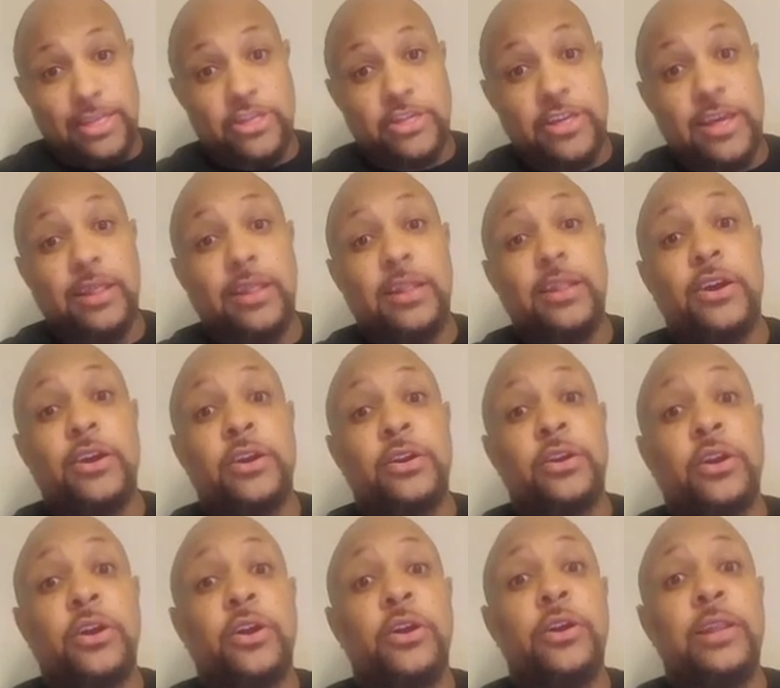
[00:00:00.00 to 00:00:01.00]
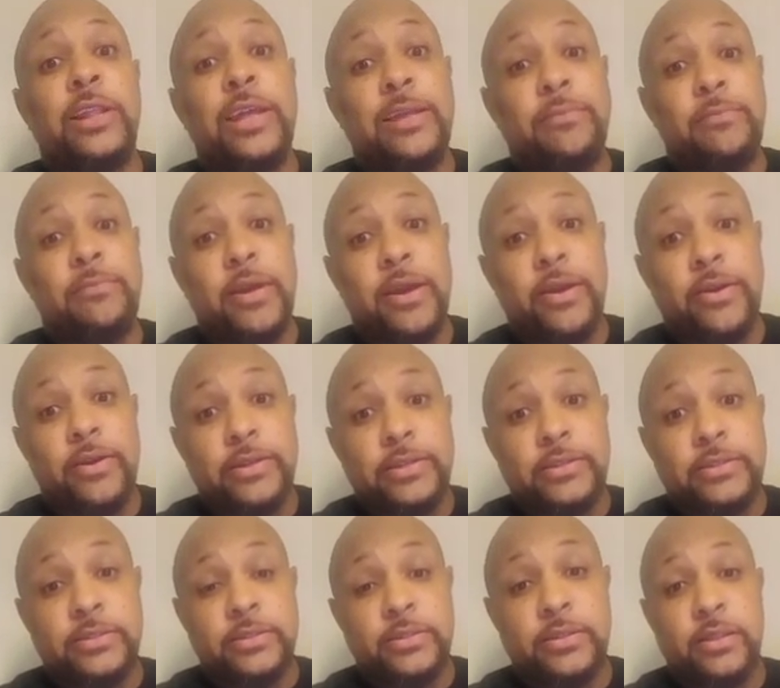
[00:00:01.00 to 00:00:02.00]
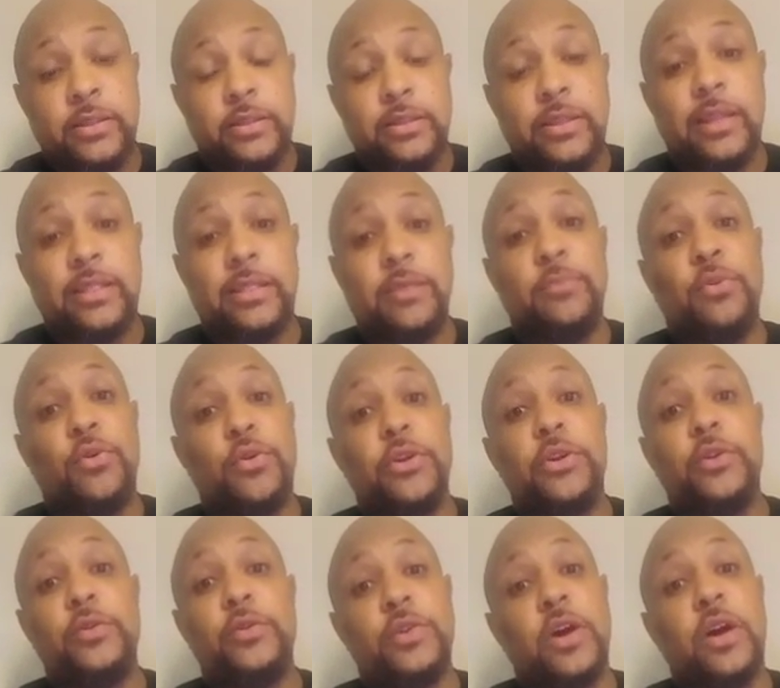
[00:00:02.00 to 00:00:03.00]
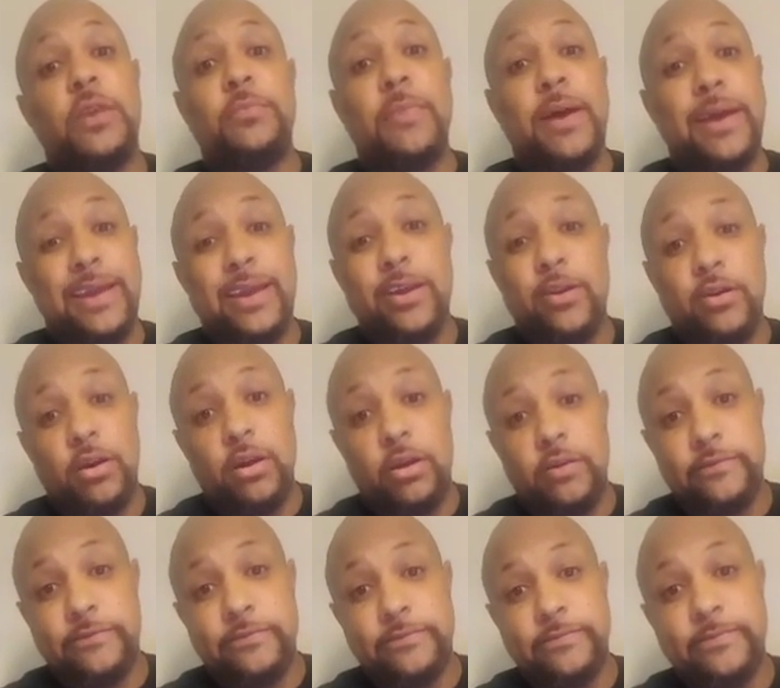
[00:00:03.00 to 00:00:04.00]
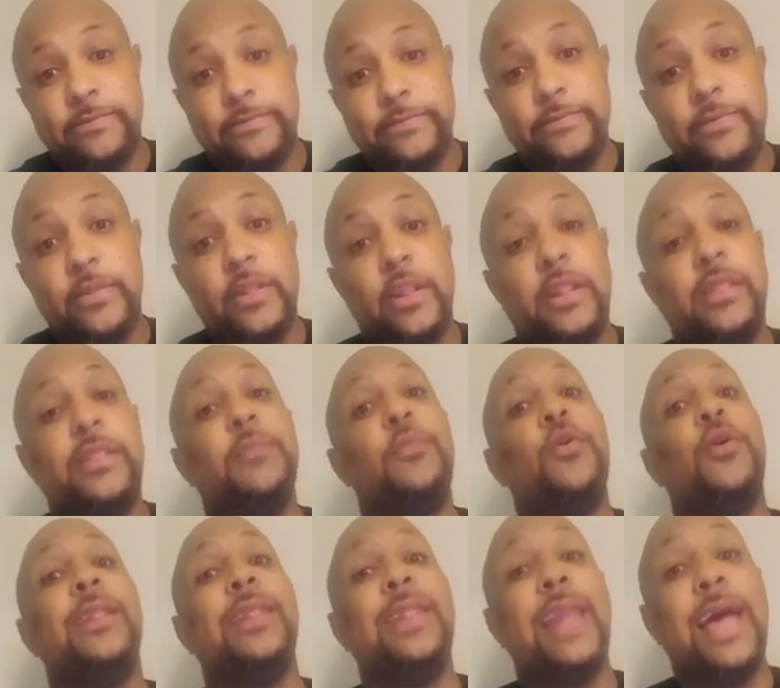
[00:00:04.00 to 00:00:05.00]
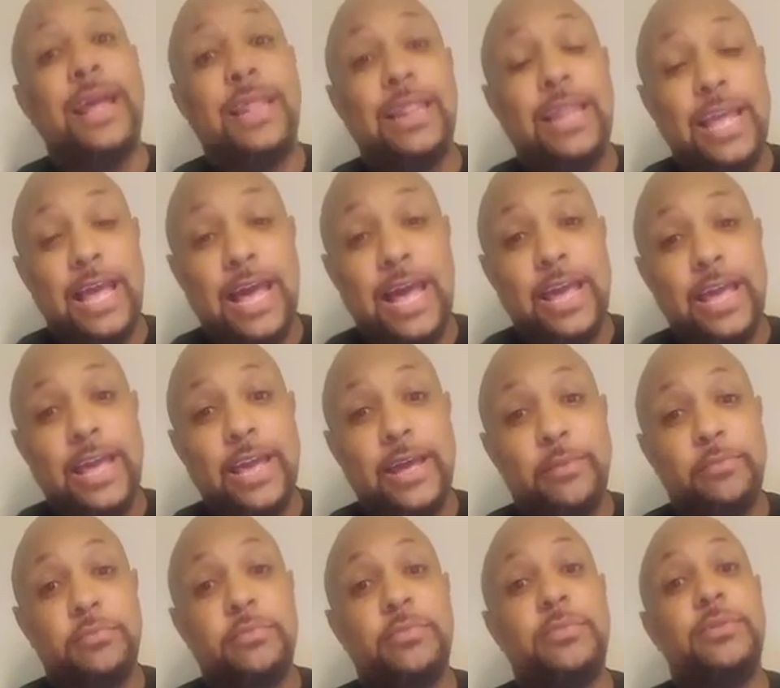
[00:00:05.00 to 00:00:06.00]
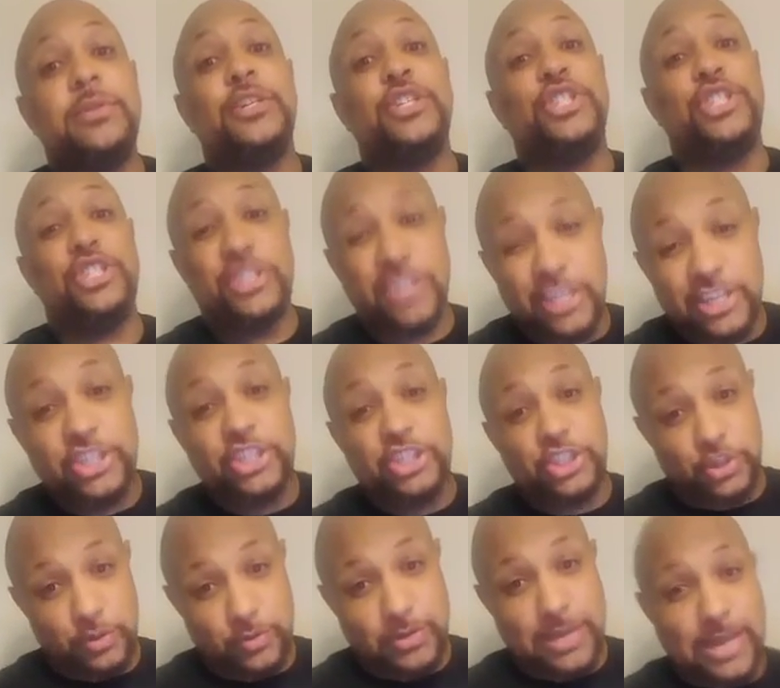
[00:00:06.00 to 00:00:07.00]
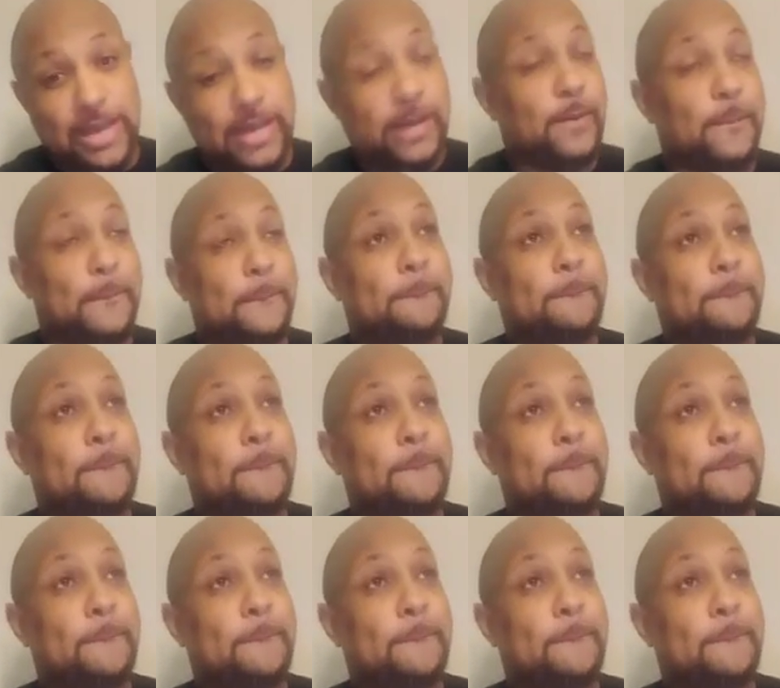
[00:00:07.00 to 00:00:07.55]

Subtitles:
Jayla learned early in marriage that the more you talk my ear off, the more likely I am to shut you down.